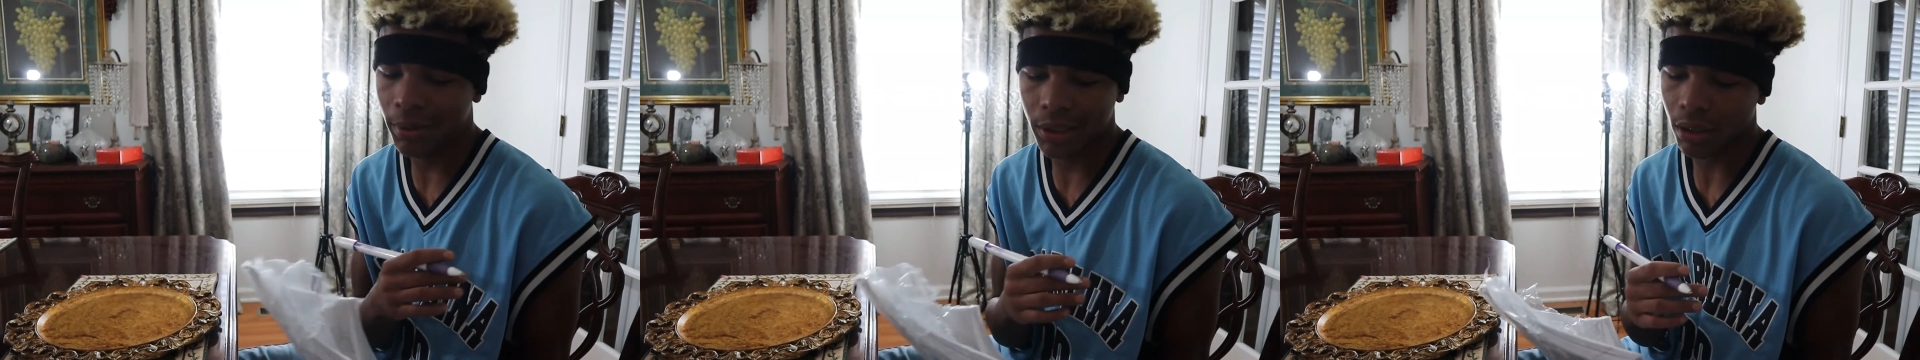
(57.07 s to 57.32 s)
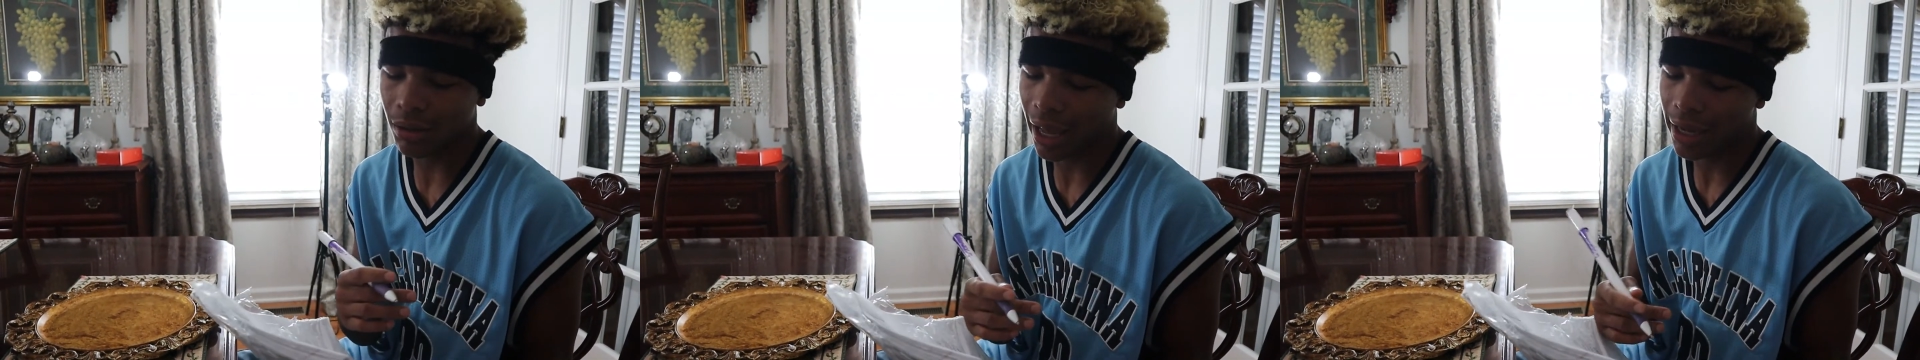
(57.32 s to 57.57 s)

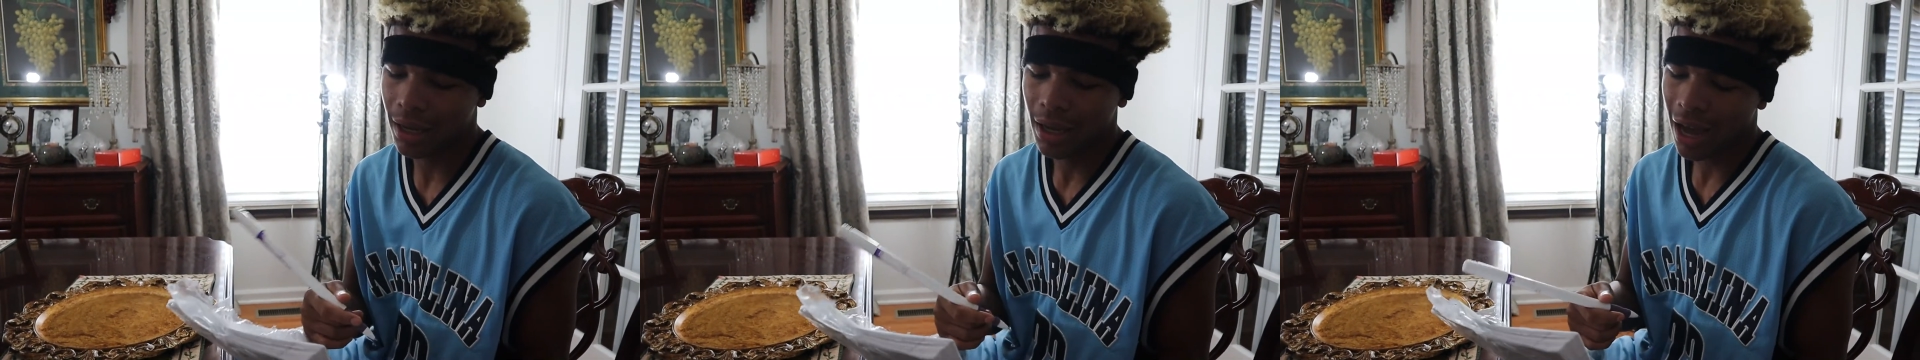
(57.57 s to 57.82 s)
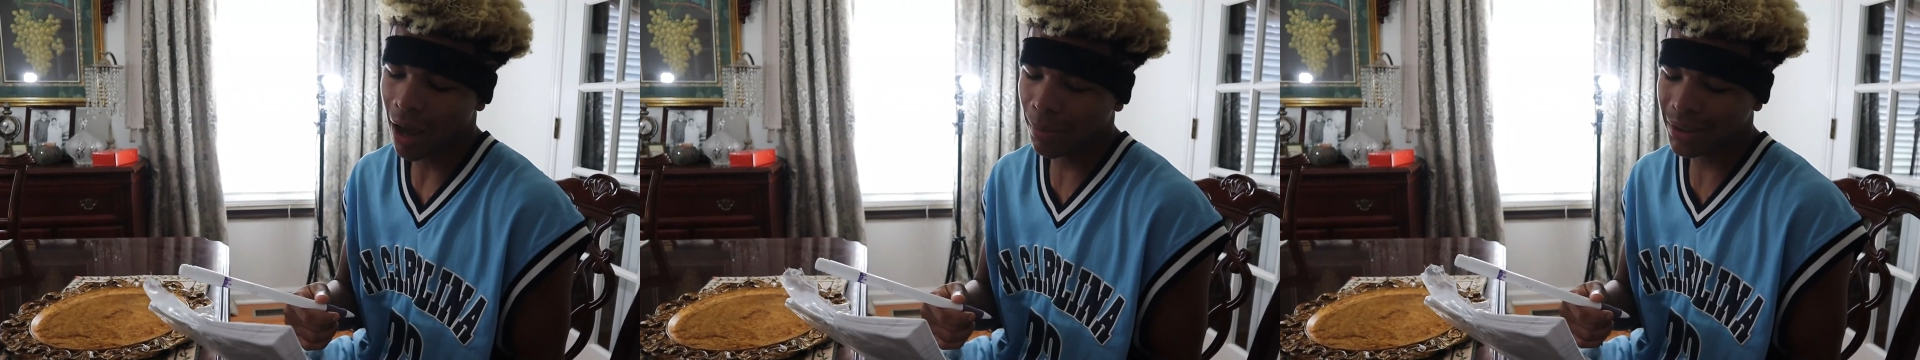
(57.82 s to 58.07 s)
so like,
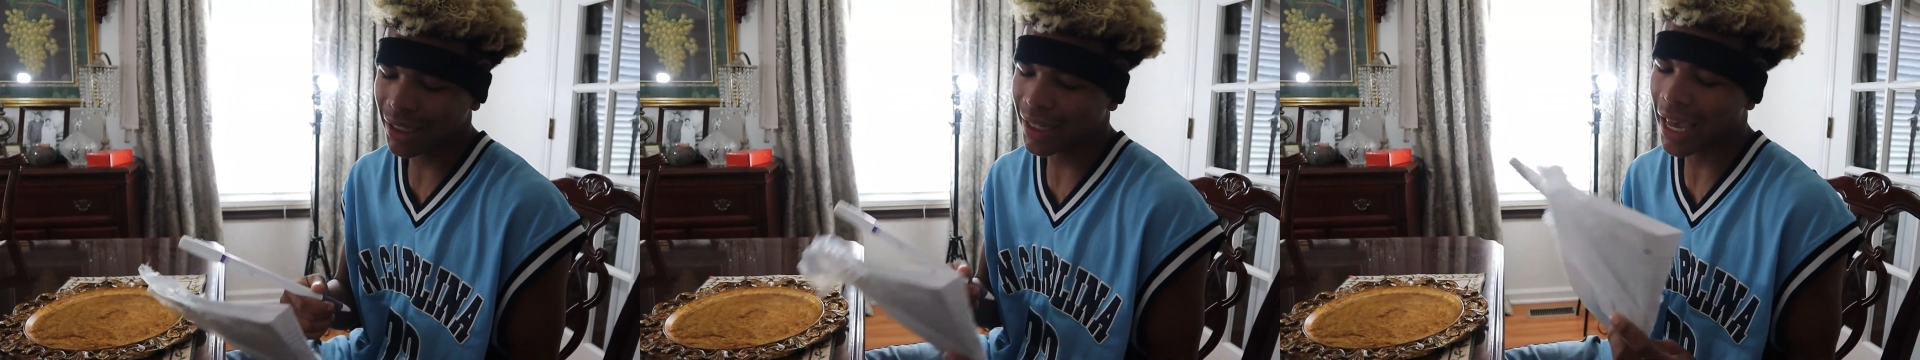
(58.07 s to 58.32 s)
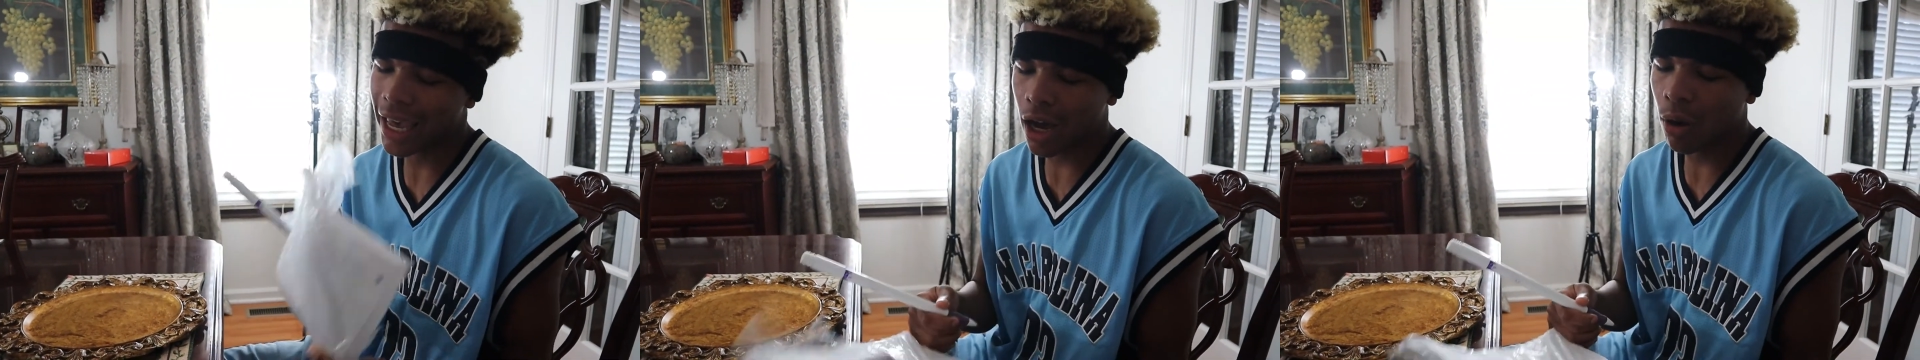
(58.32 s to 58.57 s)
I'm gonna say
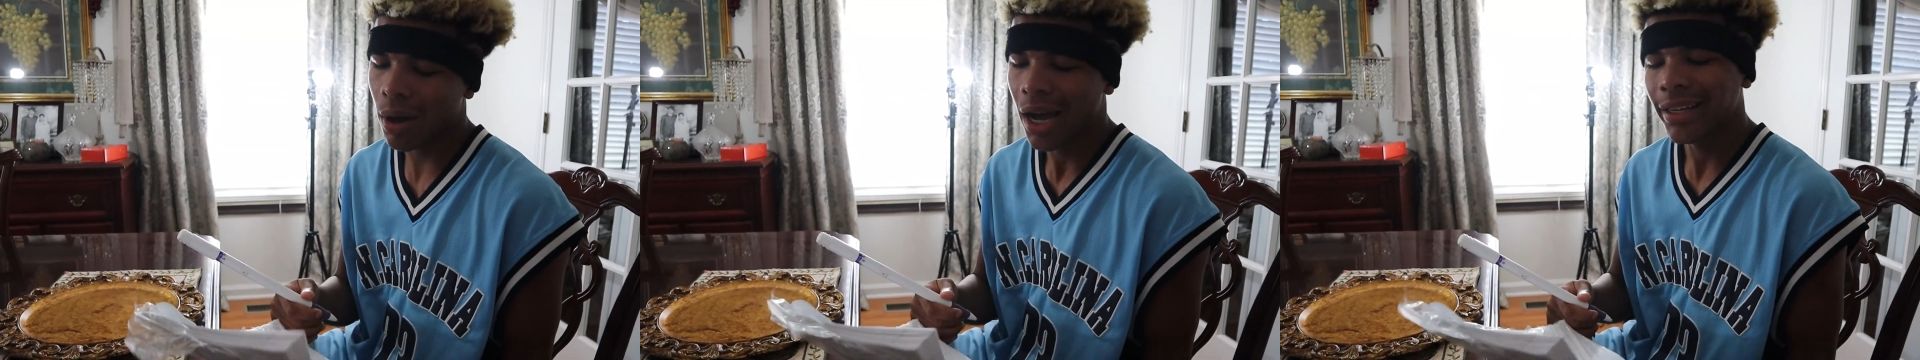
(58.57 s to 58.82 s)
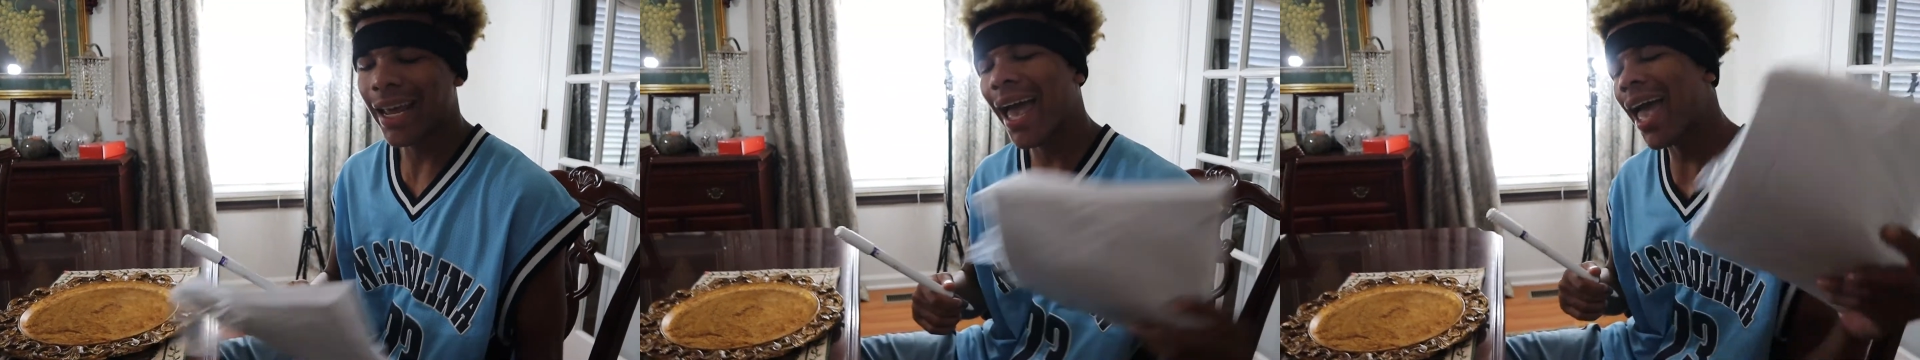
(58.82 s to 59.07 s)
the hell,
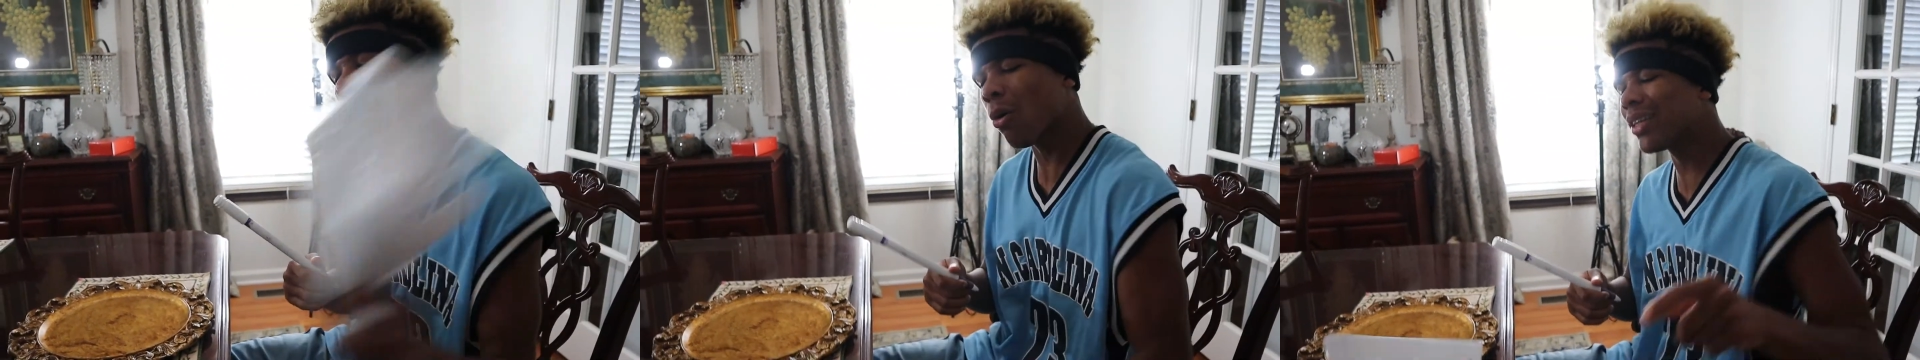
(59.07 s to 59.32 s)
the hell